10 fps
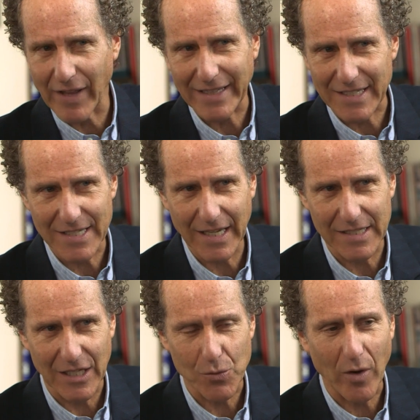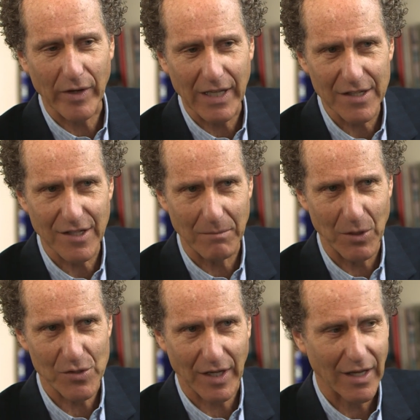like the 60s, we're releasing
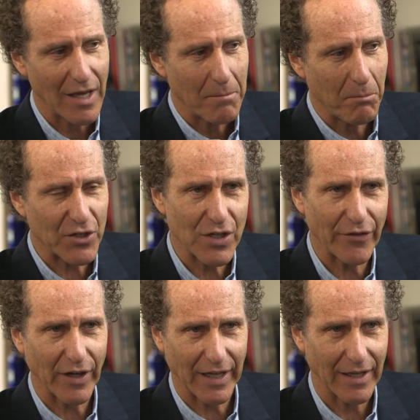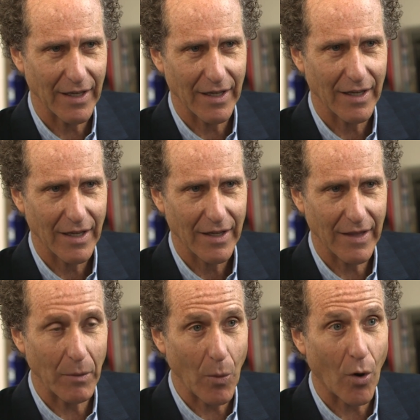music much differently
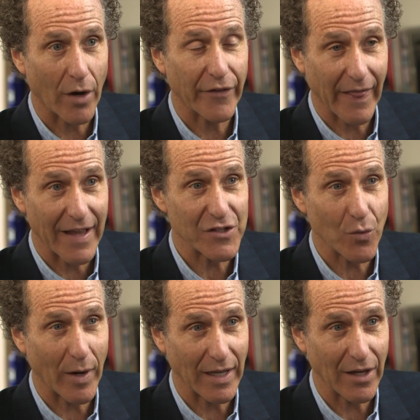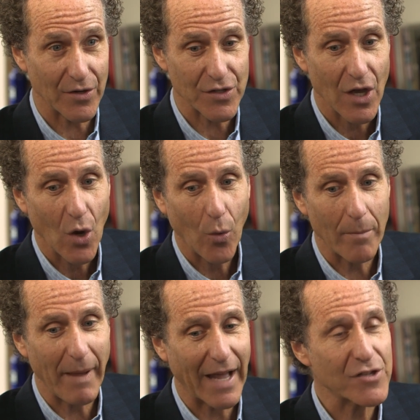than we were for the last 20 years, where
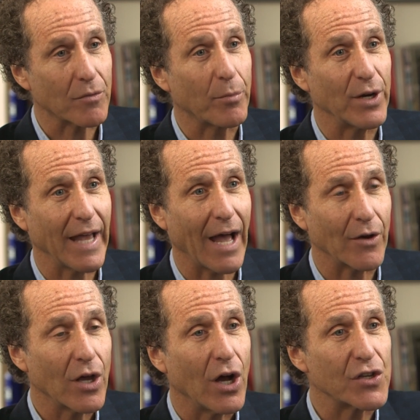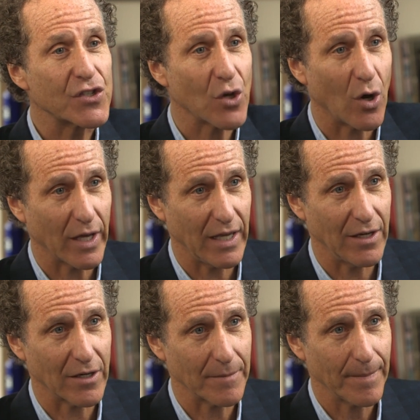bands are putting out a song
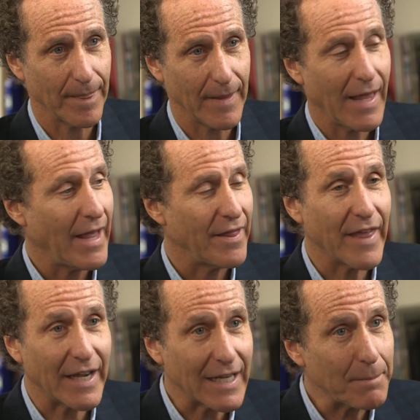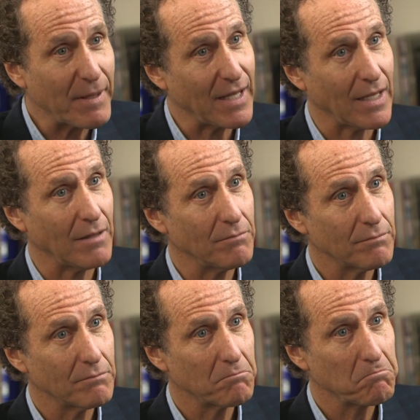here, then an EP,
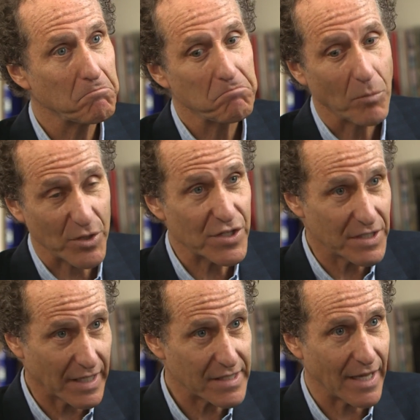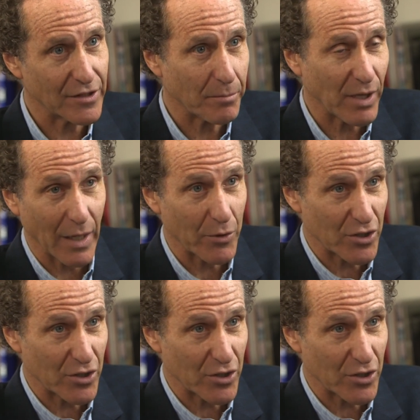Daniel Glass has helped indie